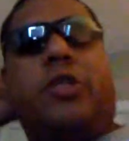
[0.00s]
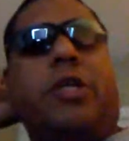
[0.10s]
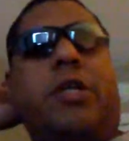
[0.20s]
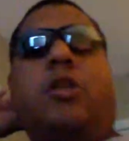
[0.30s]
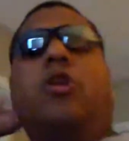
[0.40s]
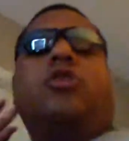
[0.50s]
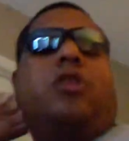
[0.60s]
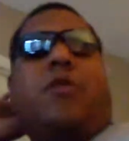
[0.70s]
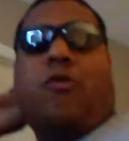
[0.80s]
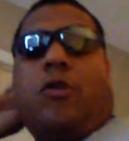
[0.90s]
she looks
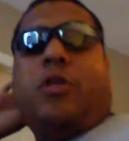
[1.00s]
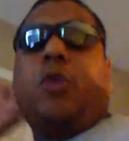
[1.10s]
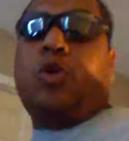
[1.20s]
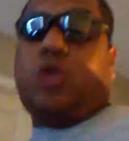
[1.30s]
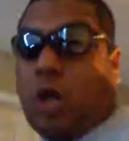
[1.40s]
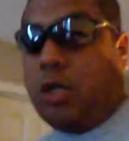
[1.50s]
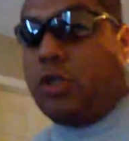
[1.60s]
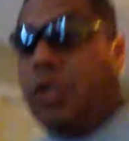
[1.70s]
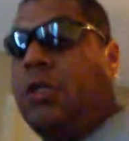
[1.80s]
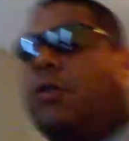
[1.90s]
different. She was
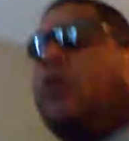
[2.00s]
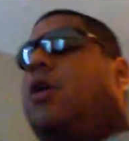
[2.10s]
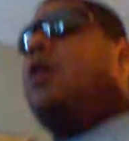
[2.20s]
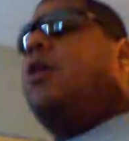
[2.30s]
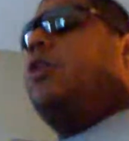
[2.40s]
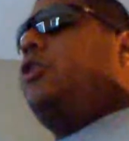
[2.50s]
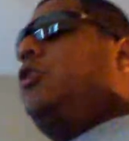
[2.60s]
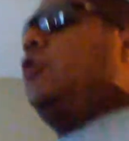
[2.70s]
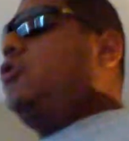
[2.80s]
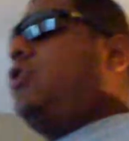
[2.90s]
toxic.
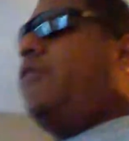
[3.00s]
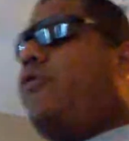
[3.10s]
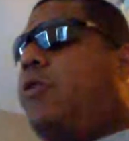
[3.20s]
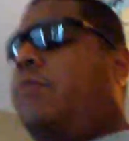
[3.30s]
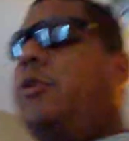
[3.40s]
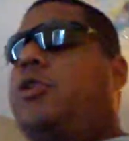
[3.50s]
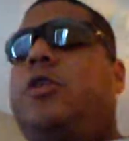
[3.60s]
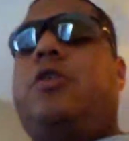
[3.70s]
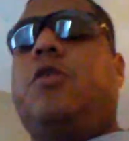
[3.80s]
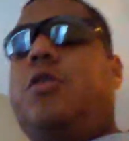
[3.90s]
She looks different, but she
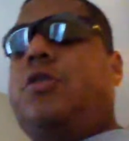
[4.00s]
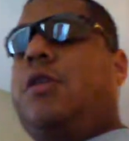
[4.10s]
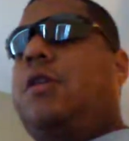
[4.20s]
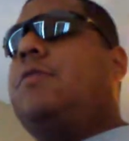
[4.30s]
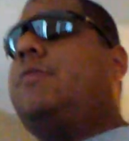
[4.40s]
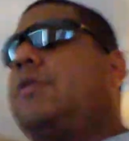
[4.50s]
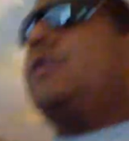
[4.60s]
still looks good.